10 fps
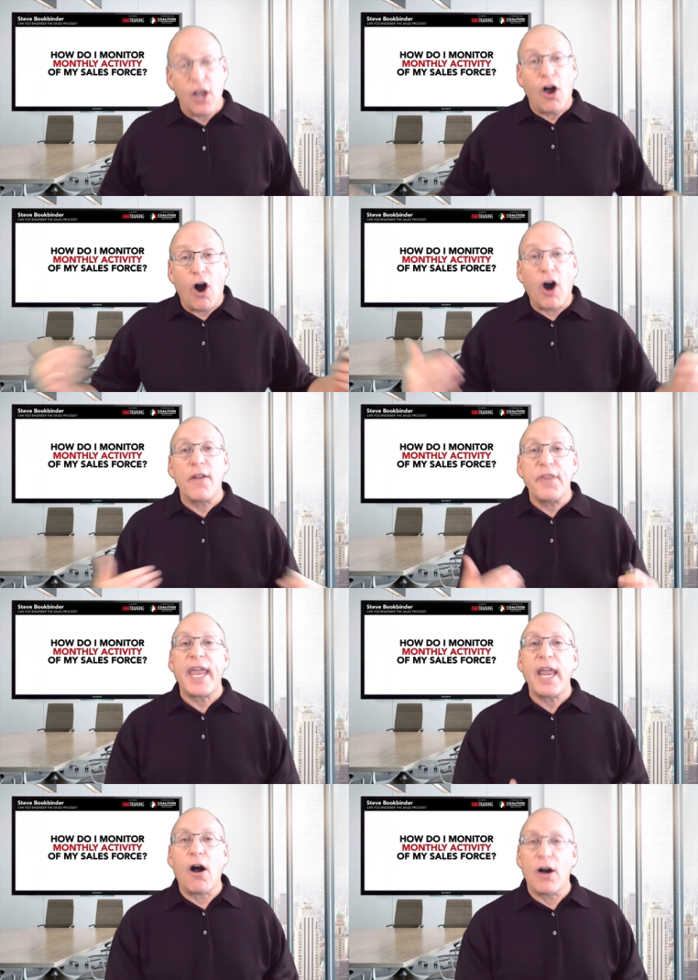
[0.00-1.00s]
are
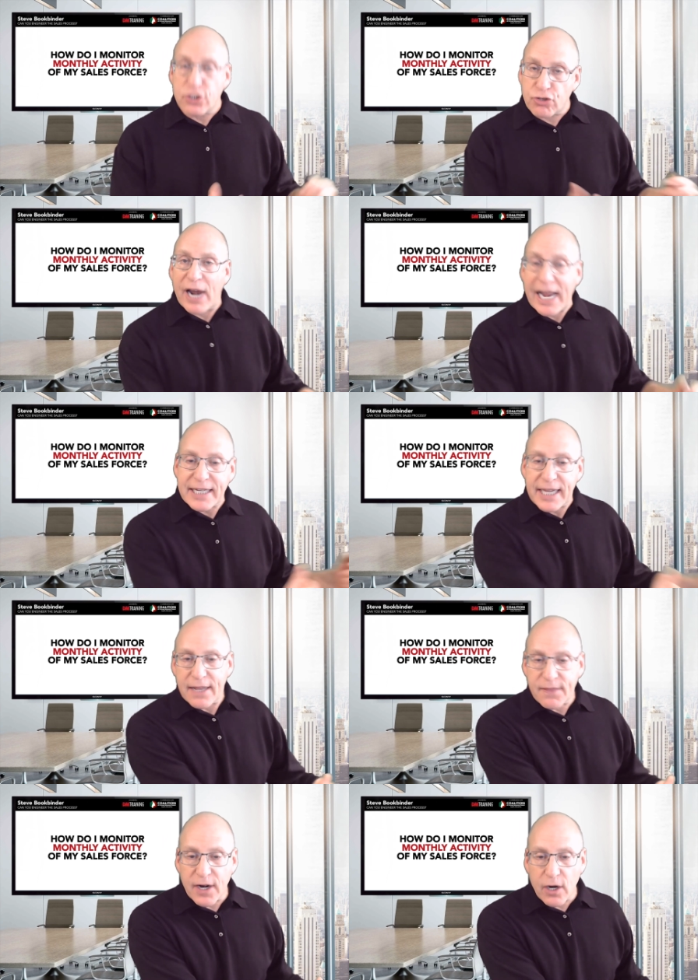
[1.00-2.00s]
they on track to
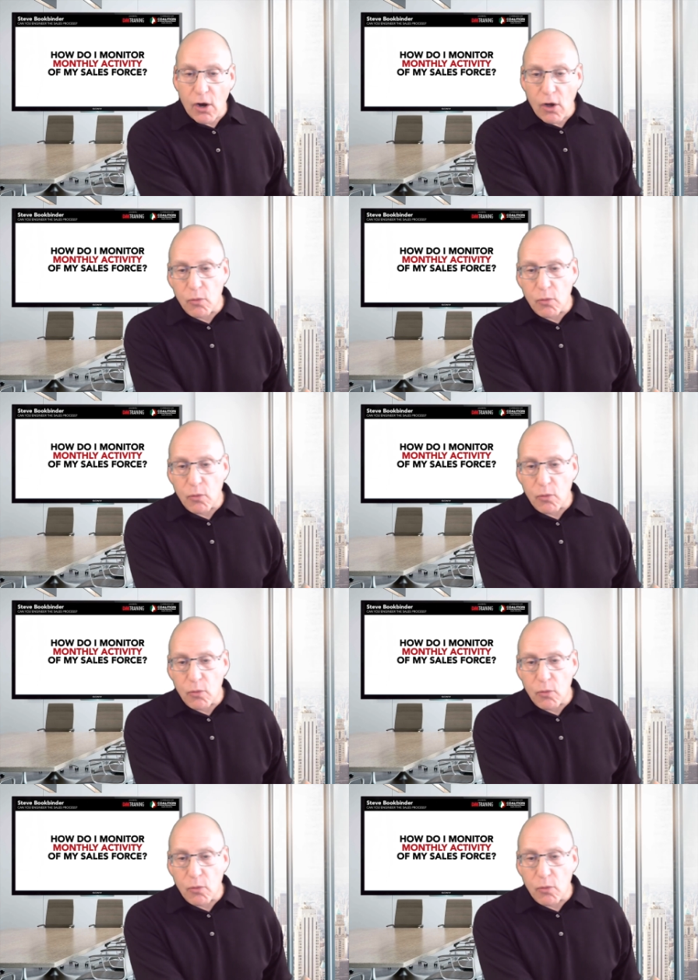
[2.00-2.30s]
hit their goal?